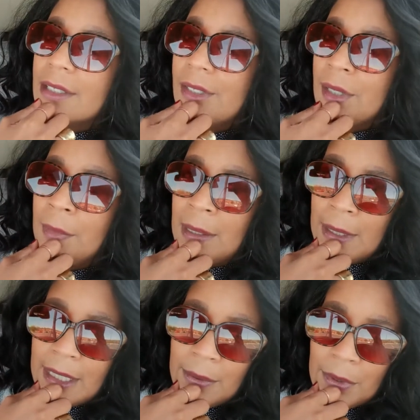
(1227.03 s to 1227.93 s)
So
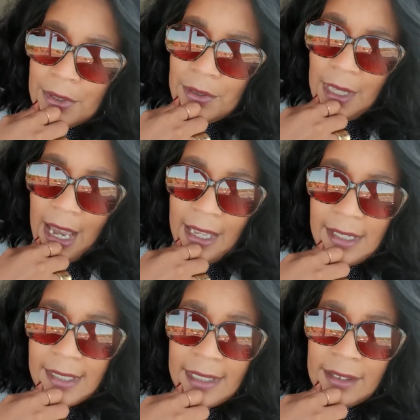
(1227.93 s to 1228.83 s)
maybe I will do that.
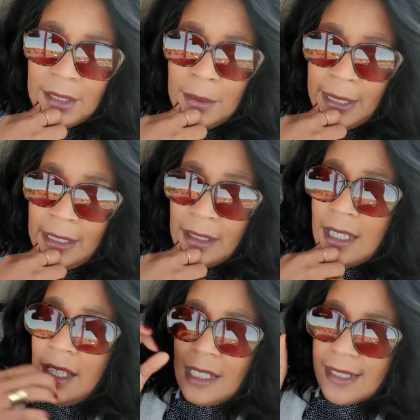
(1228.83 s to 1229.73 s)
It's a little bit,
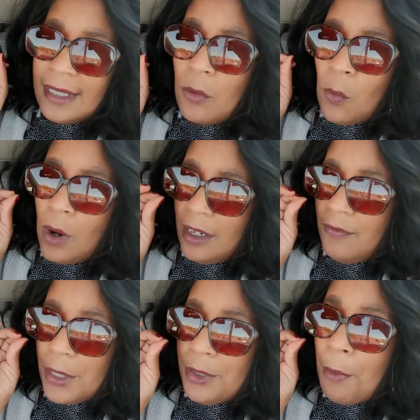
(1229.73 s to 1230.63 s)
it's like one of
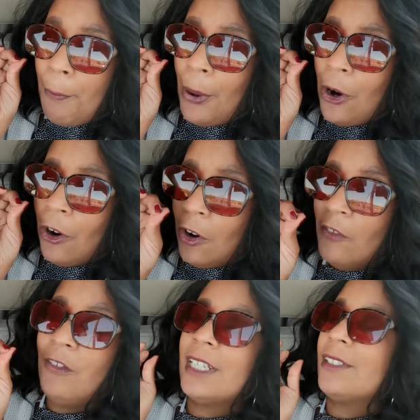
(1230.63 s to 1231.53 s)
those
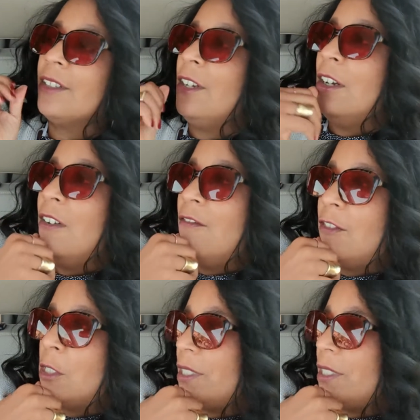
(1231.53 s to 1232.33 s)
perfect fall